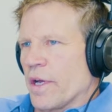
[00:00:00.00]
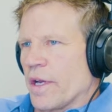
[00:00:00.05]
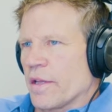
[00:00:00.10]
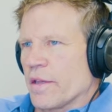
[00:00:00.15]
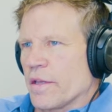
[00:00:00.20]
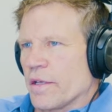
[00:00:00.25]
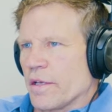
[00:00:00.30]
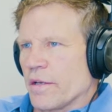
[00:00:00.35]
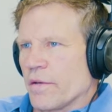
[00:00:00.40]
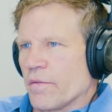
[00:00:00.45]
I
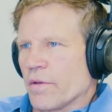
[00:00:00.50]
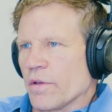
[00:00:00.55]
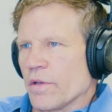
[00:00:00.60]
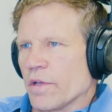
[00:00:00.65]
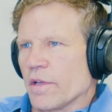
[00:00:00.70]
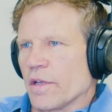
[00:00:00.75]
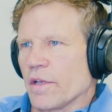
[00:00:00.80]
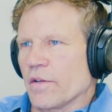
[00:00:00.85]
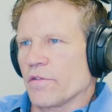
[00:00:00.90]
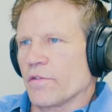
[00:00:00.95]
think it really
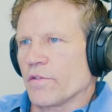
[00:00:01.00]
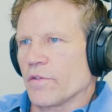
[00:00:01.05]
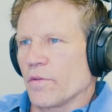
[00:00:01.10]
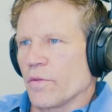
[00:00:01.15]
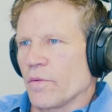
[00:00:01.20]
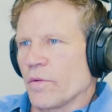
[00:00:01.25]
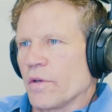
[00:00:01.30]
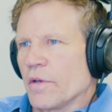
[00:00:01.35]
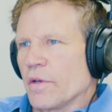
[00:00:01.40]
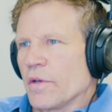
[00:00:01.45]
lends to
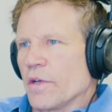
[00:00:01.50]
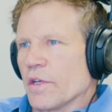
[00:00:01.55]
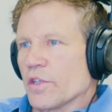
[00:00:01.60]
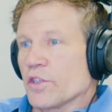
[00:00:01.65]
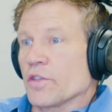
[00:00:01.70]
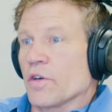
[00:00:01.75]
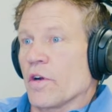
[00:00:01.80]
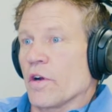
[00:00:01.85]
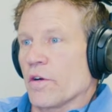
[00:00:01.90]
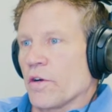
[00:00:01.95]
a
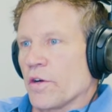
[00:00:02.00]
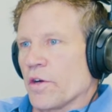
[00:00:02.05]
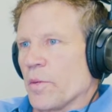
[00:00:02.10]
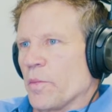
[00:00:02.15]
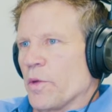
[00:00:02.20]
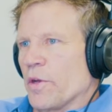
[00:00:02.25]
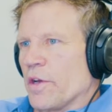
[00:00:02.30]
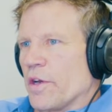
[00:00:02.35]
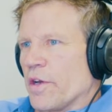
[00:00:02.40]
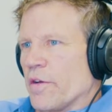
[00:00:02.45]
stronger
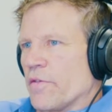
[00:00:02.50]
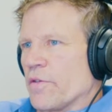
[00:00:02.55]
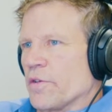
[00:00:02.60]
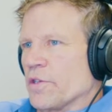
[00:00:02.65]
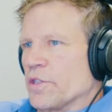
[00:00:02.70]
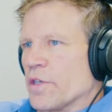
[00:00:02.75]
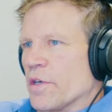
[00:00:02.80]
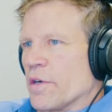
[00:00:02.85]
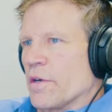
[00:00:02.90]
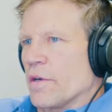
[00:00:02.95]
community for
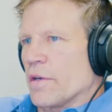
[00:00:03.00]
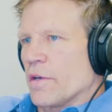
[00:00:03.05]
sure.